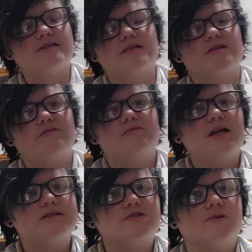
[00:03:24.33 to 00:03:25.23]
si from
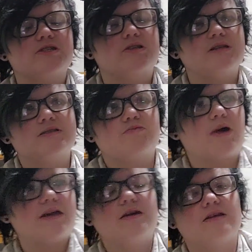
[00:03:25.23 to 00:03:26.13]
that situation. This is
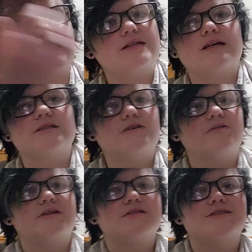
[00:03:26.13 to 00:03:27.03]
why he got that tattoo.
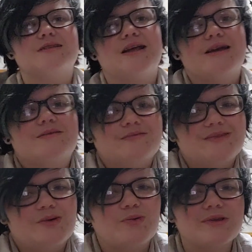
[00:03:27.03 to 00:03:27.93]
And just like
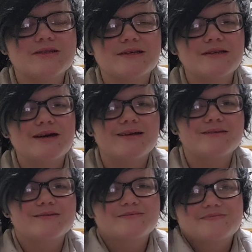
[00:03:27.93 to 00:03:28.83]
cool things like that.
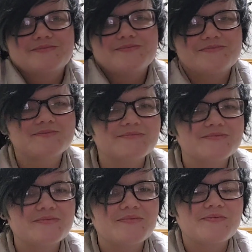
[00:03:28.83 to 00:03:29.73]
And
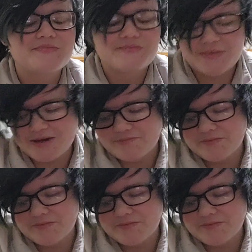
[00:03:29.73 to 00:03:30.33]
yeah,